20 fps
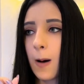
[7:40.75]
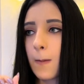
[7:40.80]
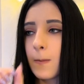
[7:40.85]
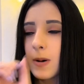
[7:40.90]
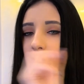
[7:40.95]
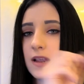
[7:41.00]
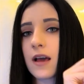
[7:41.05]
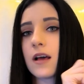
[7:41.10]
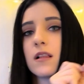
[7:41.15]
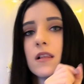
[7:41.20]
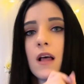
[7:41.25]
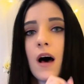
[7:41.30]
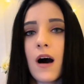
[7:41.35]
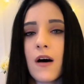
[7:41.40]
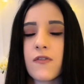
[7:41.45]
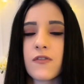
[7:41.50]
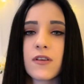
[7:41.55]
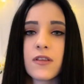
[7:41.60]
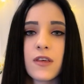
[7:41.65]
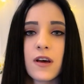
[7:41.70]
but I
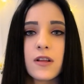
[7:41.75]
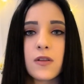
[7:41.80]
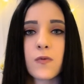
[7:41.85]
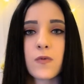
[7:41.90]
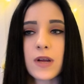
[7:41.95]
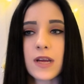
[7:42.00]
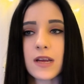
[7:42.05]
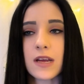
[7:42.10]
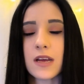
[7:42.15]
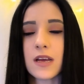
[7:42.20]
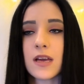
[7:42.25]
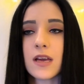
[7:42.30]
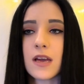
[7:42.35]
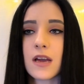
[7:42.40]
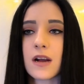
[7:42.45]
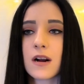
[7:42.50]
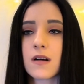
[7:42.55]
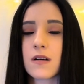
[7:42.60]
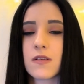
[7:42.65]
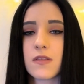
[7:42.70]
loved that we
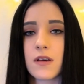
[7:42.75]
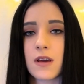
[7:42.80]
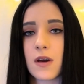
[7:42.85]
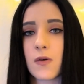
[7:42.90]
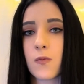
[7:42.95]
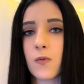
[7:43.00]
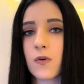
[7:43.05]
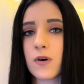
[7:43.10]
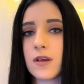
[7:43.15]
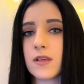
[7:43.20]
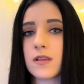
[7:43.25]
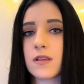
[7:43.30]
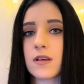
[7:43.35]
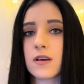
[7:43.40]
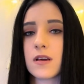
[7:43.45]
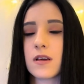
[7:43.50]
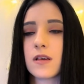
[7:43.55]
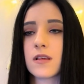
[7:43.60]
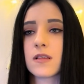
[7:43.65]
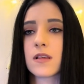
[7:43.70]
hear their
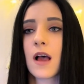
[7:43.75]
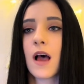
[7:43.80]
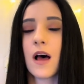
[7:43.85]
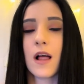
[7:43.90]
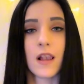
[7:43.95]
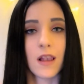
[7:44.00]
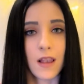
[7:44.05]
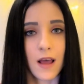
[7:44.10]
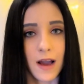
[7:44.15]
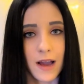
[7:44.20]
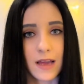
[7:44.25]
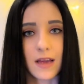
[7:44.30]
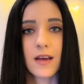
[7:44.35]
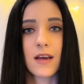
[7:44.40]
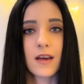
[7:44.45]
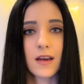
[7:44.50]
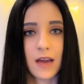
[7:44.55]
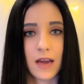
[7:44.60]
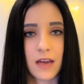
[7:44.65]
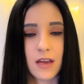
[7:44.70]
voices
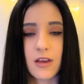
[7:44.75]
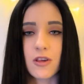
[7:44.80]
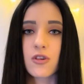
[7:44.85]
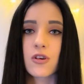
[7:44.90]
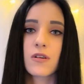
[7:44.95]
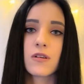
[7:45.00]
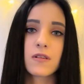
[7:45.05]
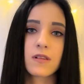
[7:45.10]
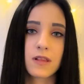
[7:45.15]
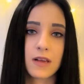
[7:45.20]
like angels,